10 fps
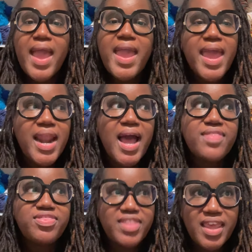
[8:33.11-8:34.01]
And
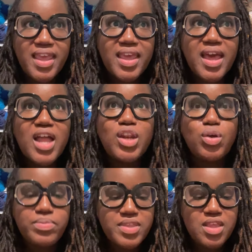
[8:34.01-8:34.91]
I think
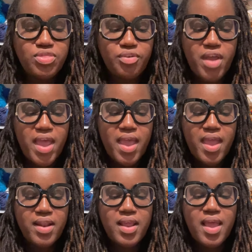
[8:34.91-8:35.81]
Loops and
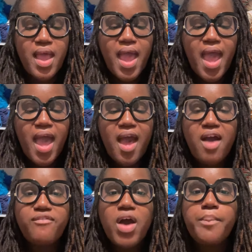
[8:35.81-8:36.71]
Thread
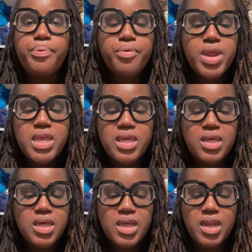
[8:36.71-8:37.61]
have a pretty
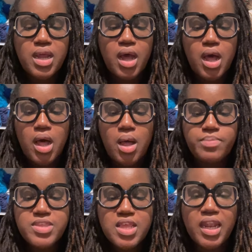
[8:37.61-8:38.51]
good
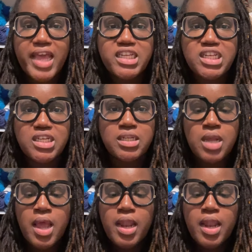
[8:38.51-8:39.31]
selection.